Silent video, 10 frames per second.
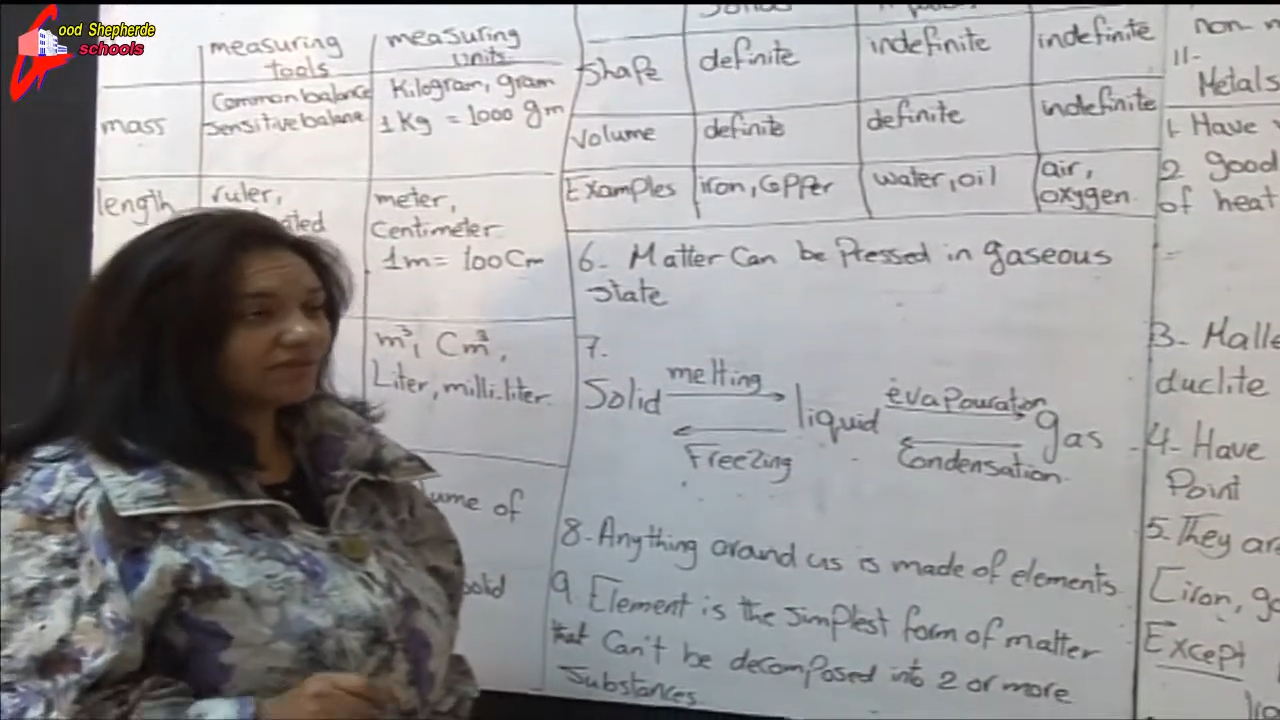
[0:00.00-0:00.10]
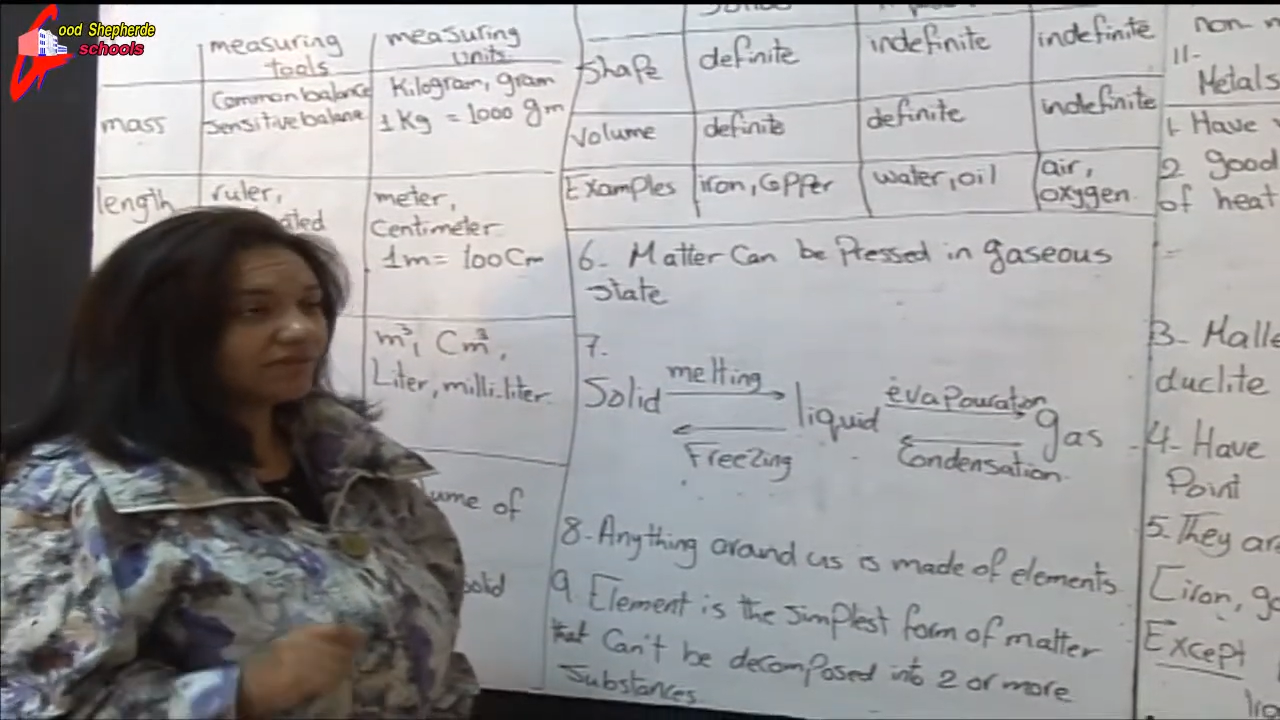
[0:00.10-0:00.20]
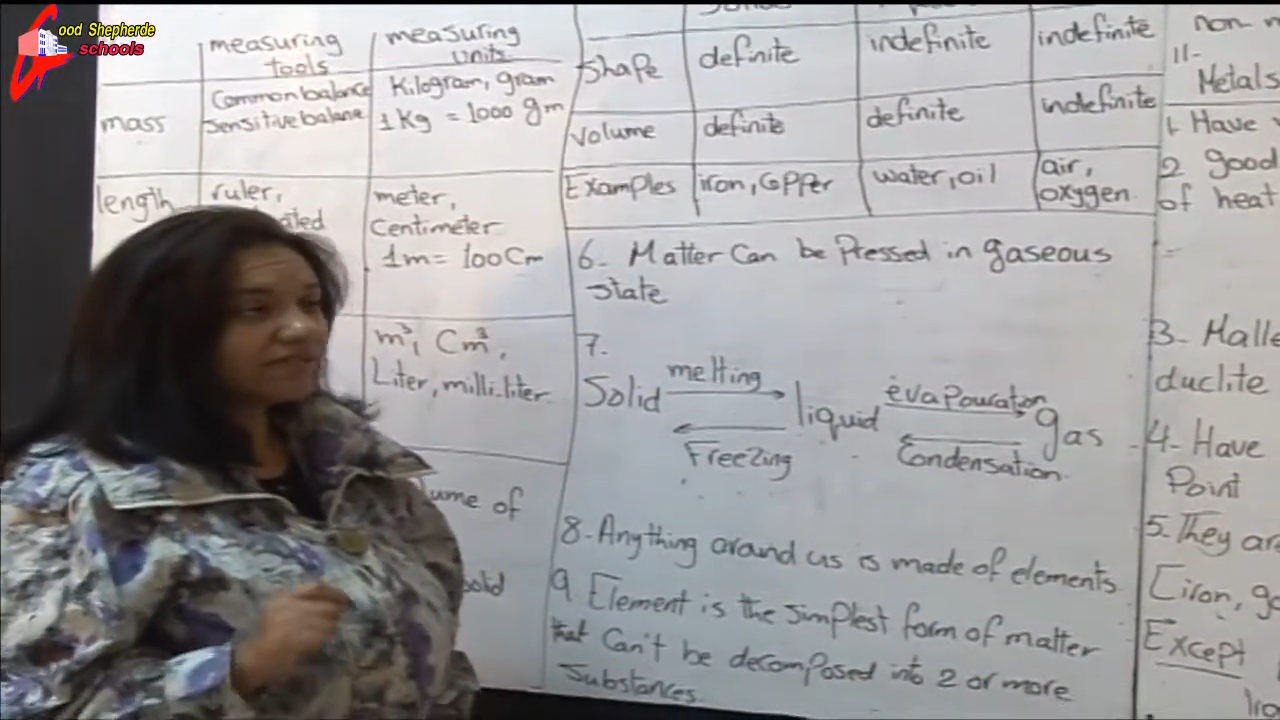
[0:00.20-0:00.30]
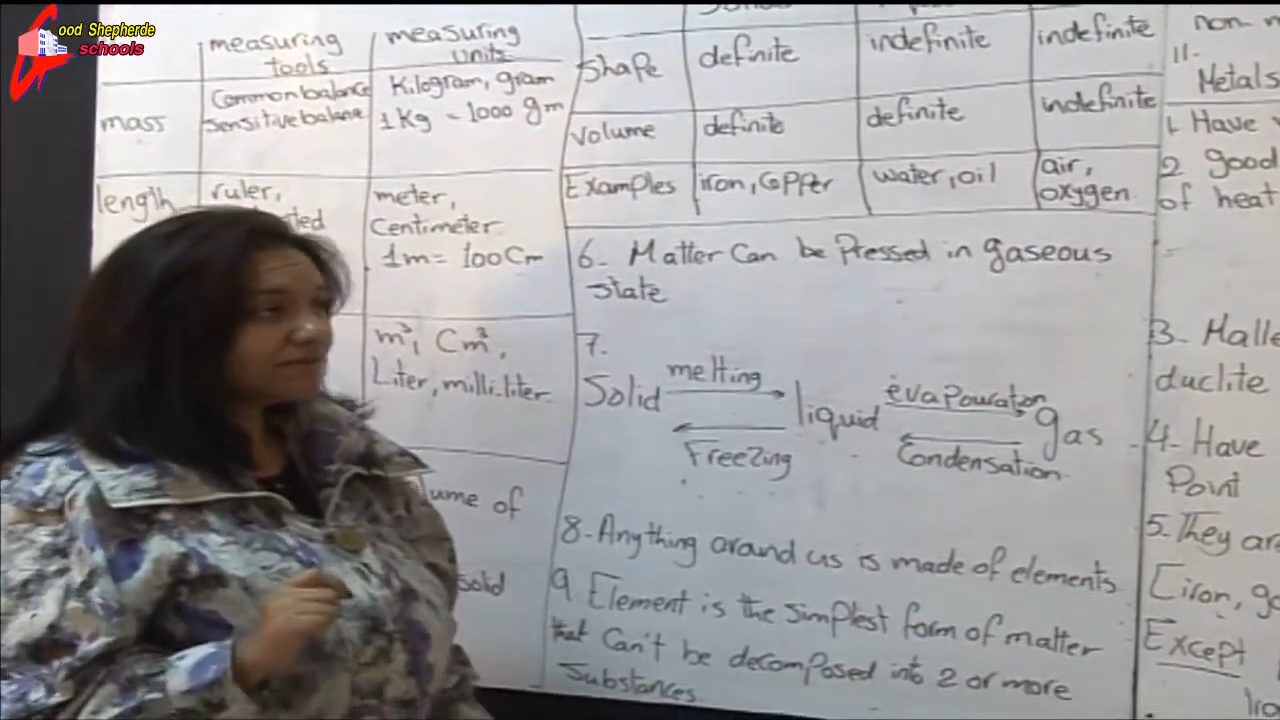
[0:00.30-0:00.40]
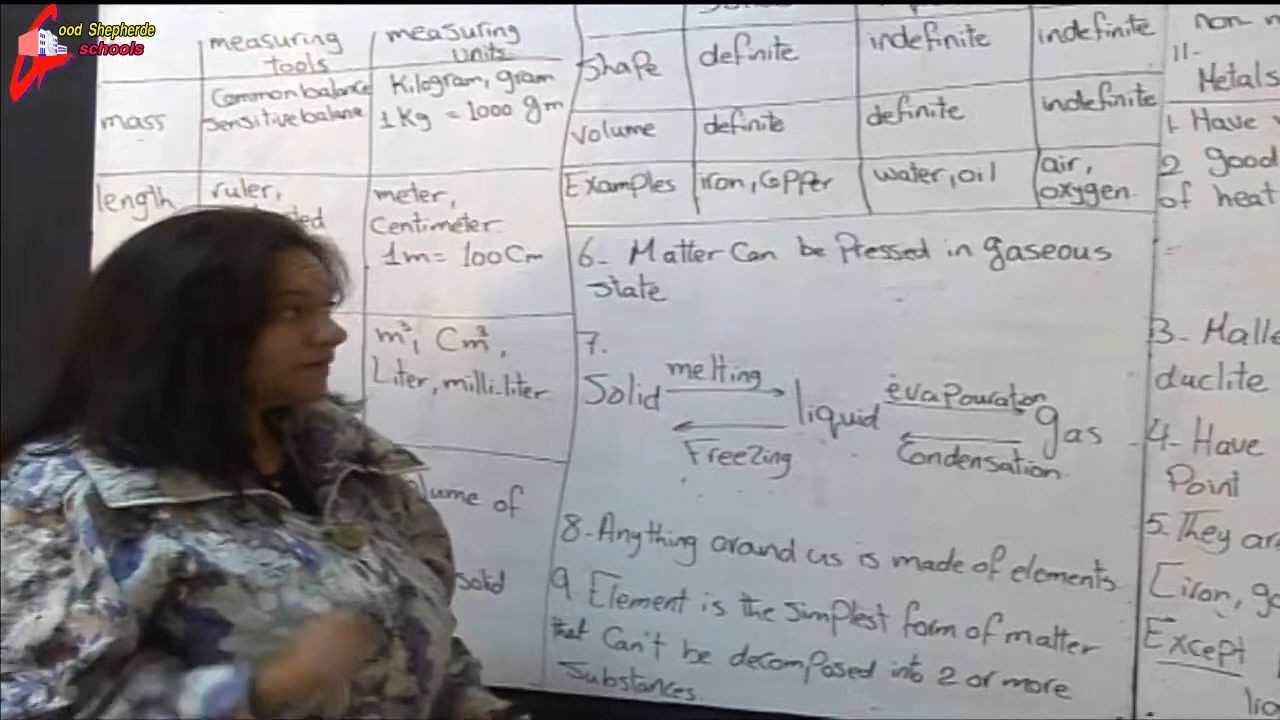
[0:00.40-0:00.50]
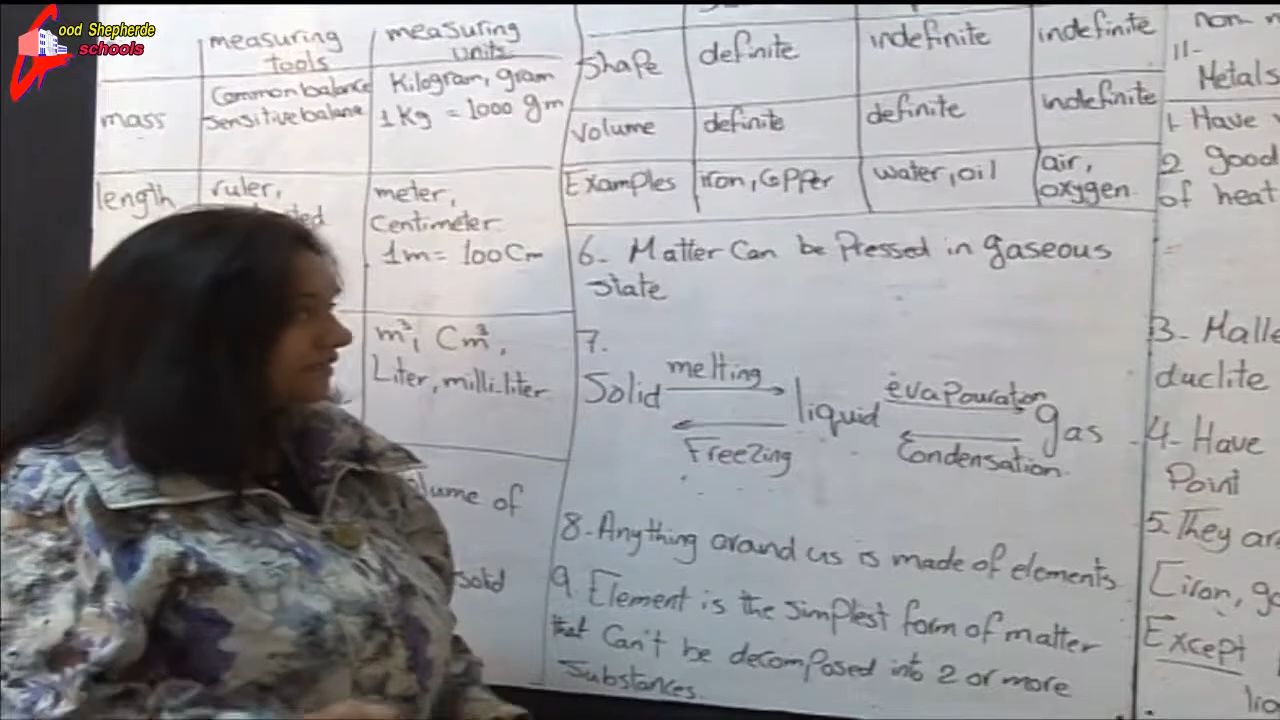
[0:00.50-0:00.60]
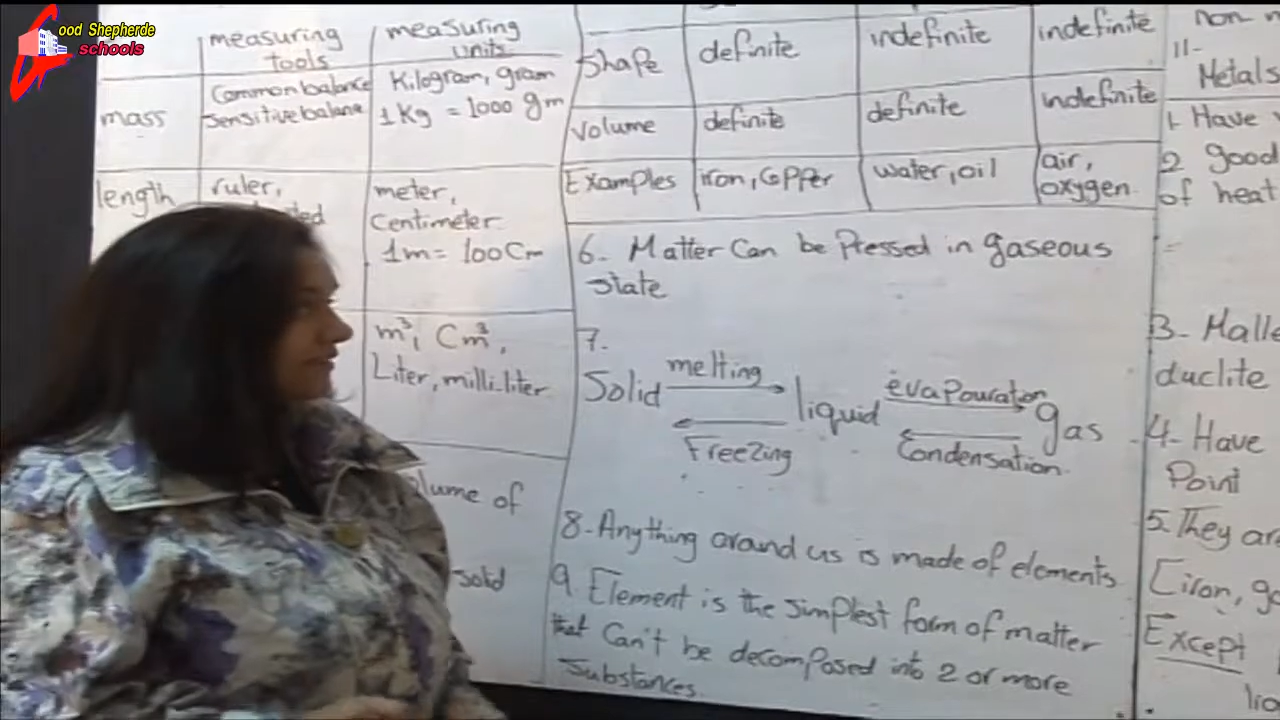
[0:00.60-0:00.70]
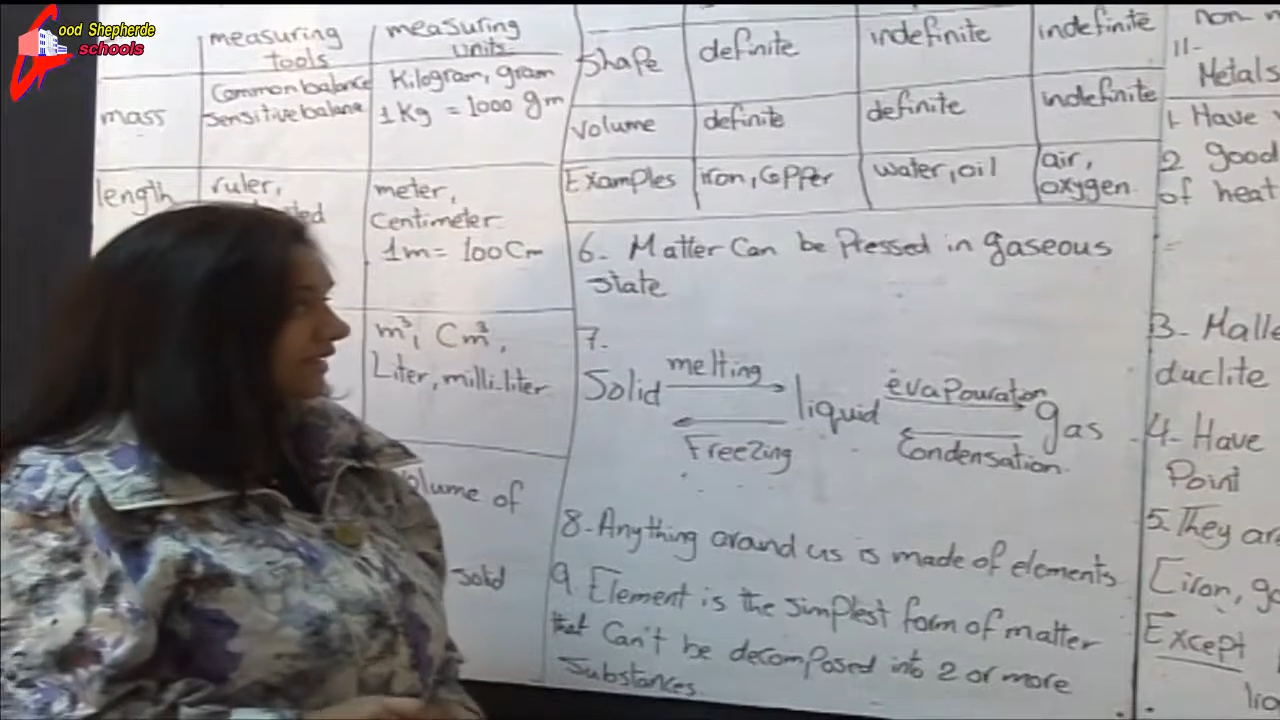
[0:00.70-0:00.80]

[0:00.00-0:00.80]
This means